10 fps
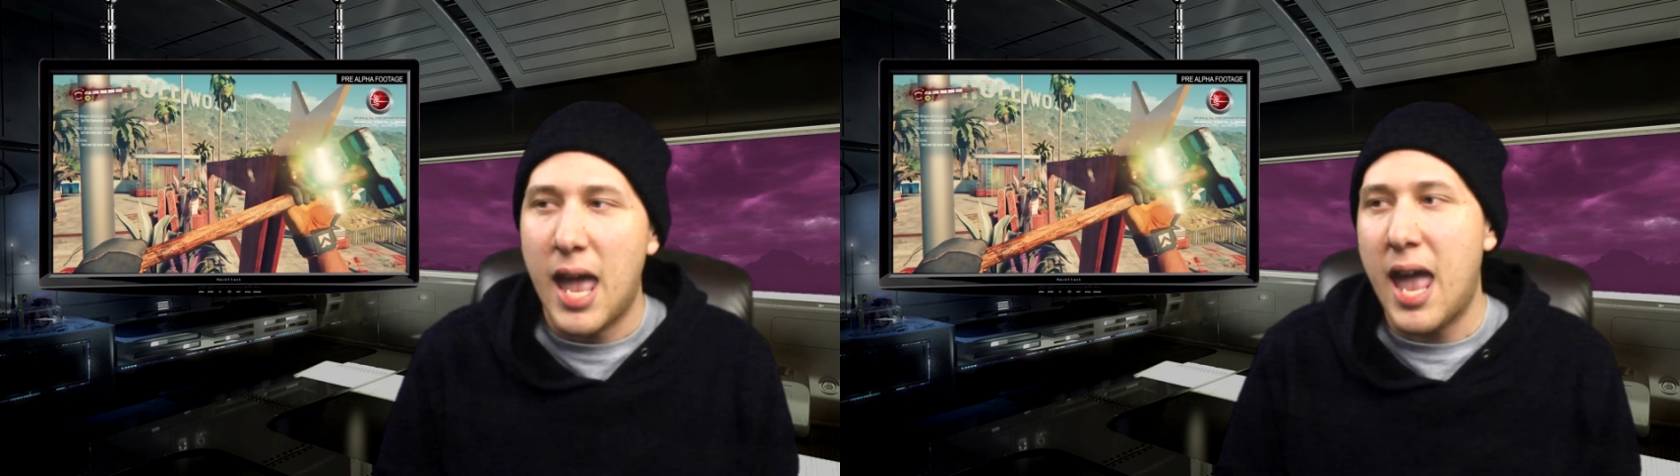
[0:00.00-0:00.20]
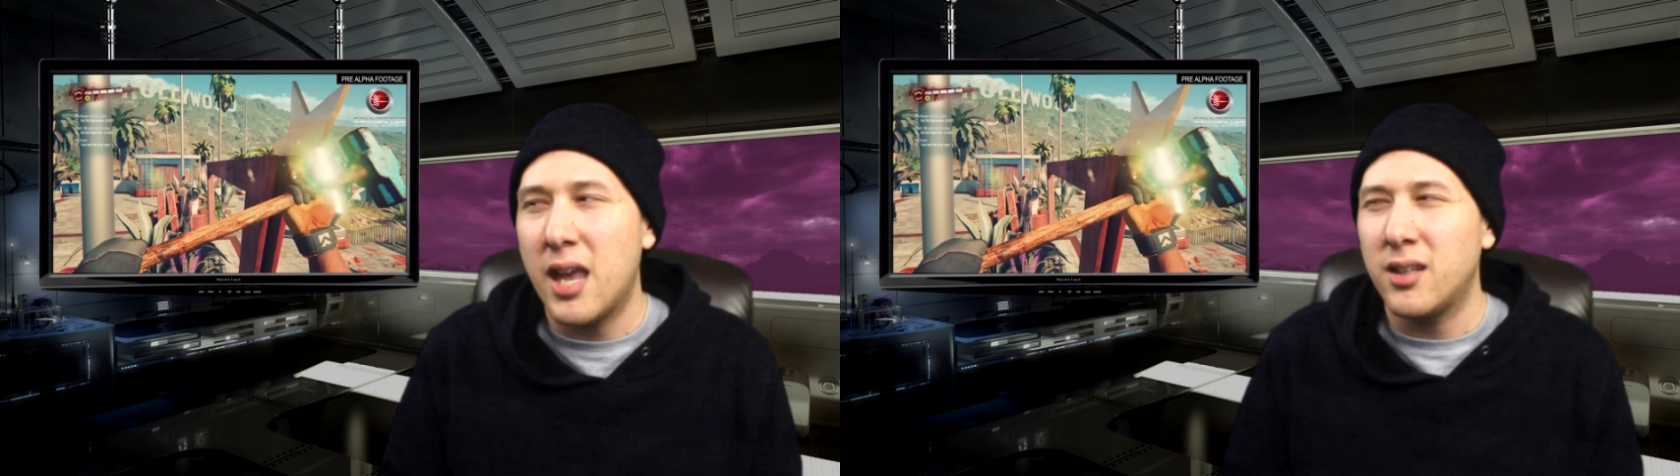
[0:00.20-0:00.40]

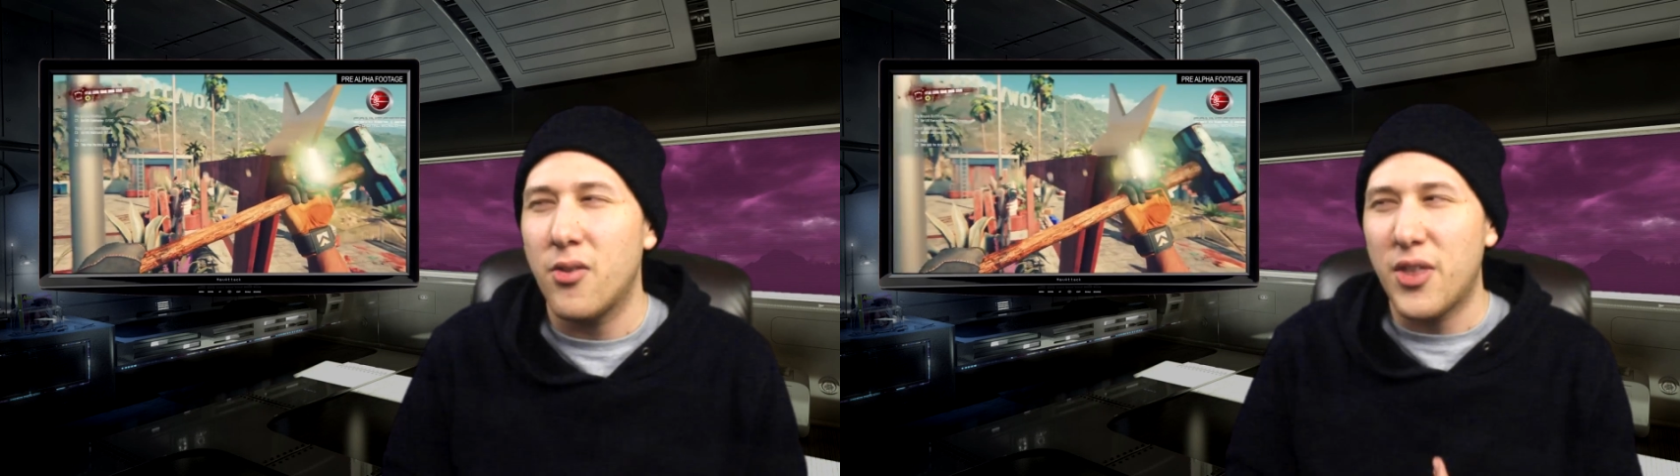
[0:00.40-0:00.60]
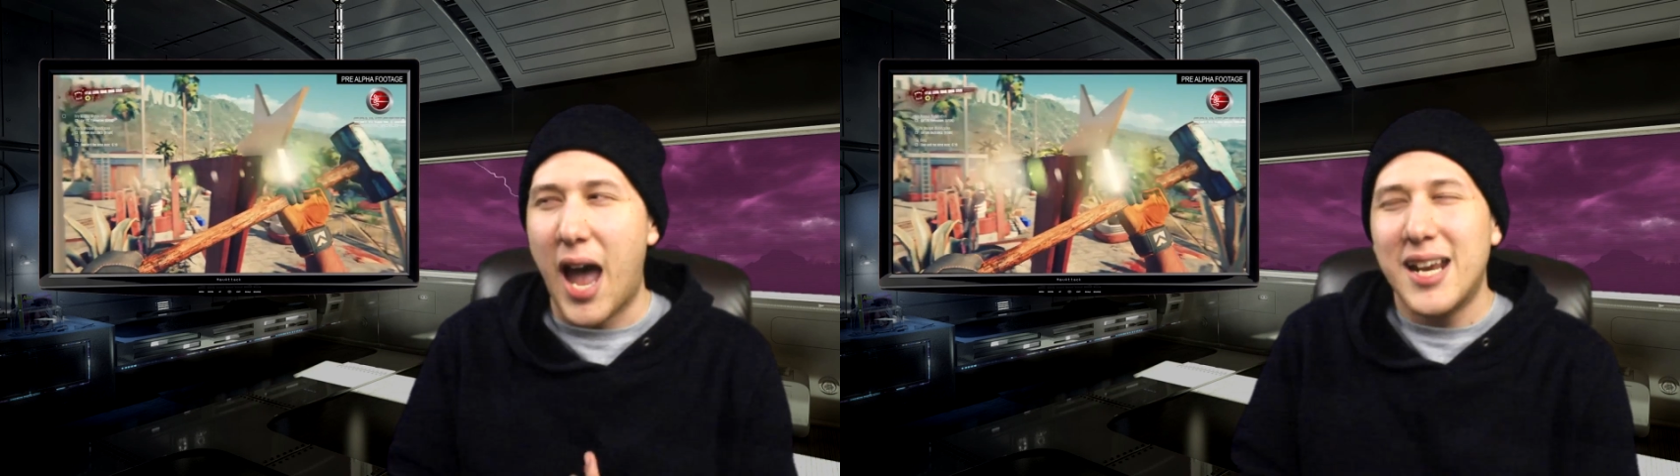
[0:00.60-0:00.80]
And
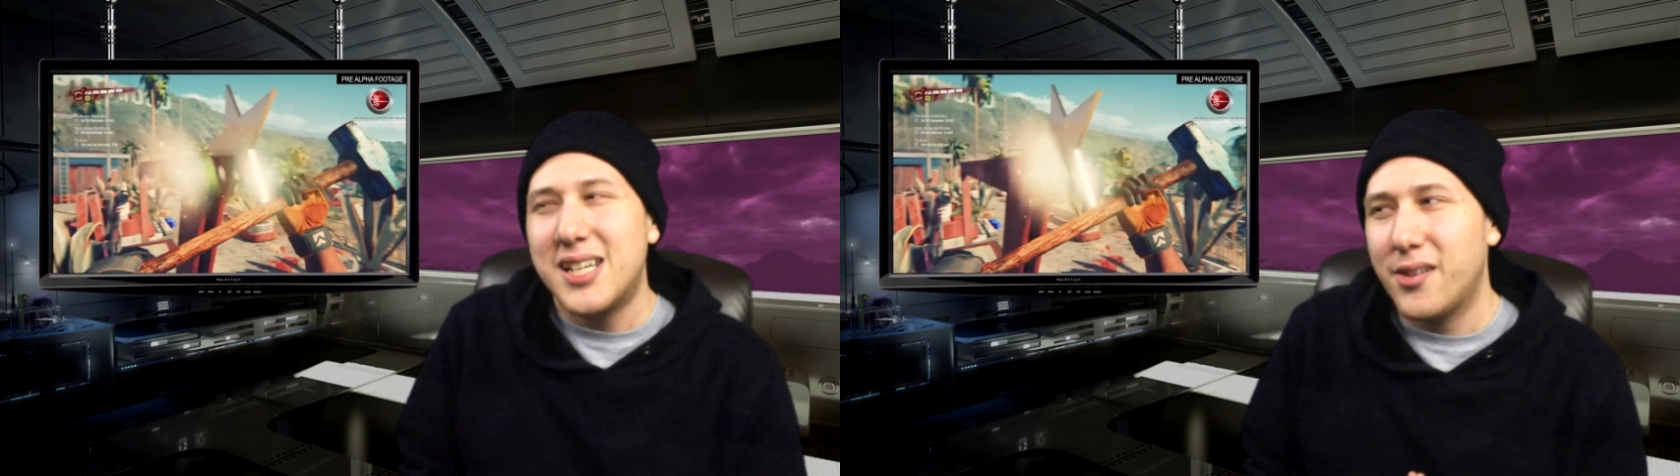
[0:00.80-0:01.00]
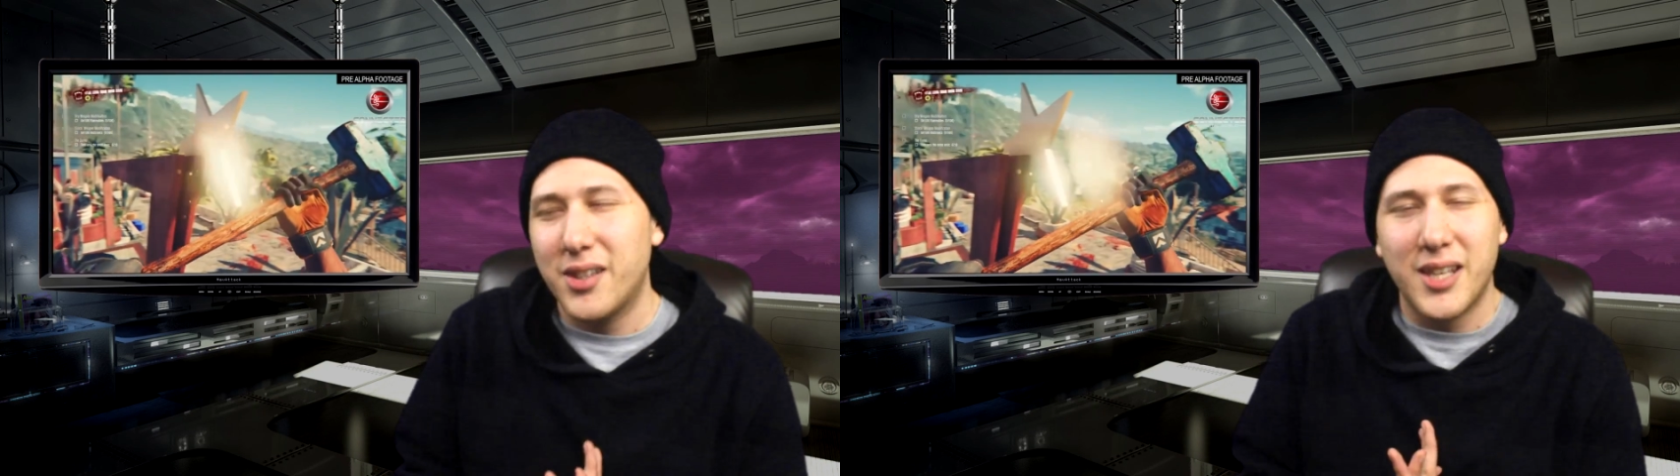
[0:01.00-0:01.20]
the
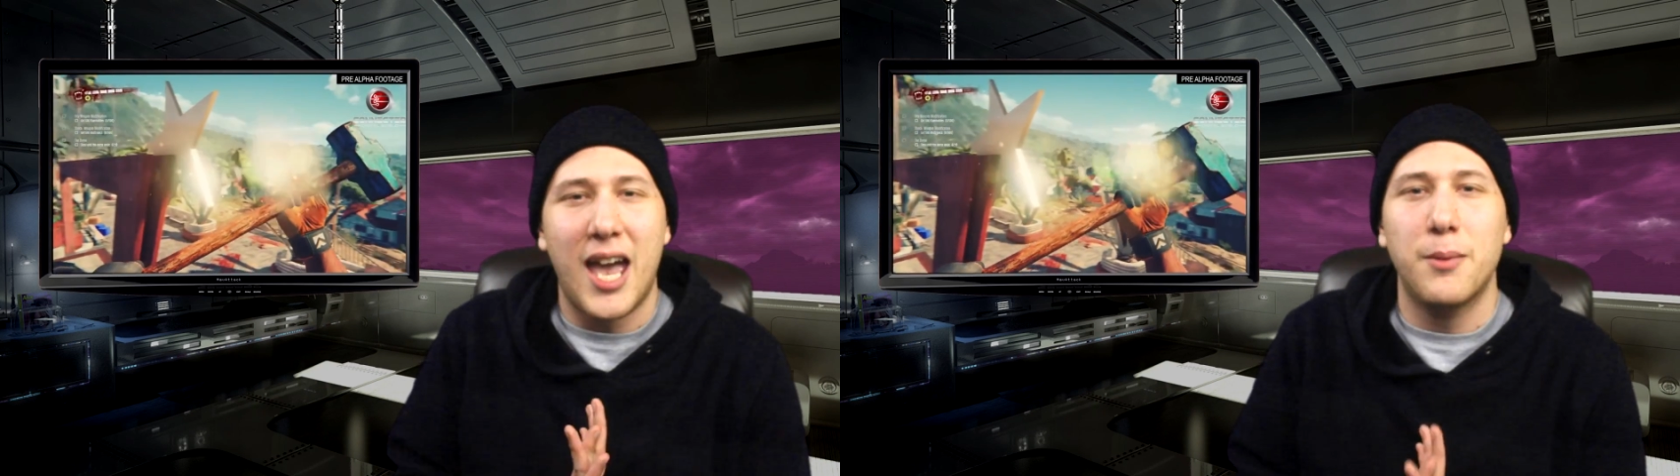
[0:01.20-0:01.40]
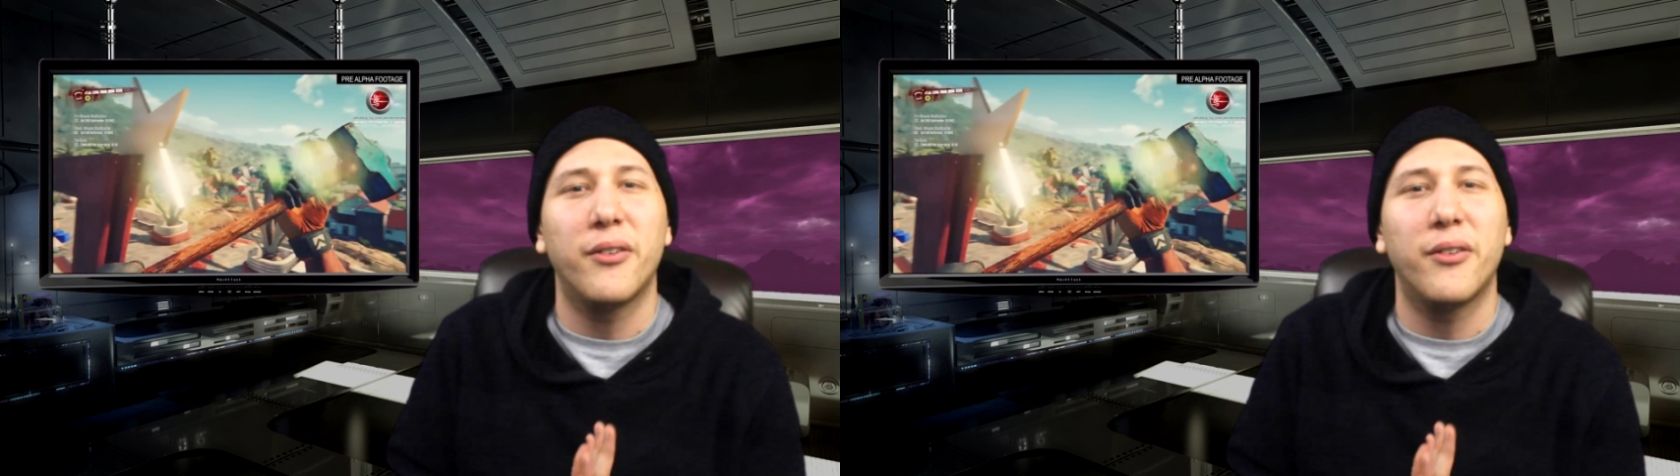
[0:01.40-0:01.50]
idea that they had